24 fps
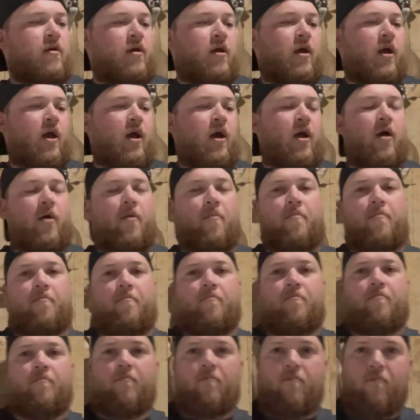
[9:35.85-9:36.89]
Um,
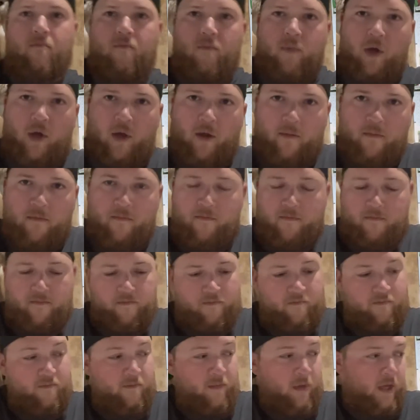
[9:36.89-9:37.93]
but
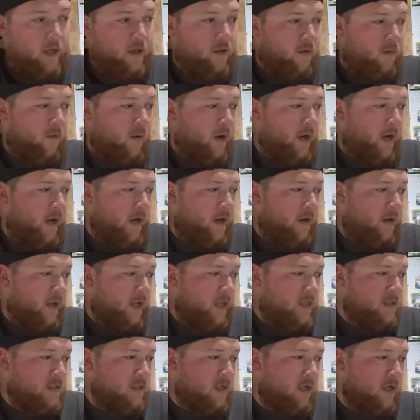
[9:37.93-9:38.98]
either way,
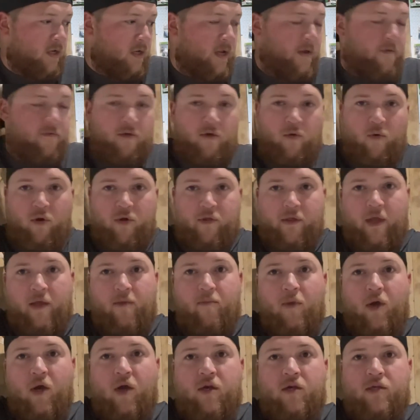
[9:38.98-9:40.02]
that's uh, definitely worth eight
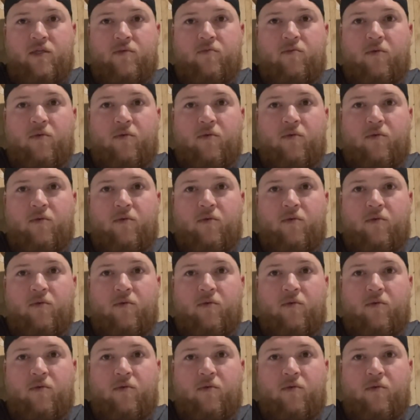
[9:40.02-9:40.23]
bucks.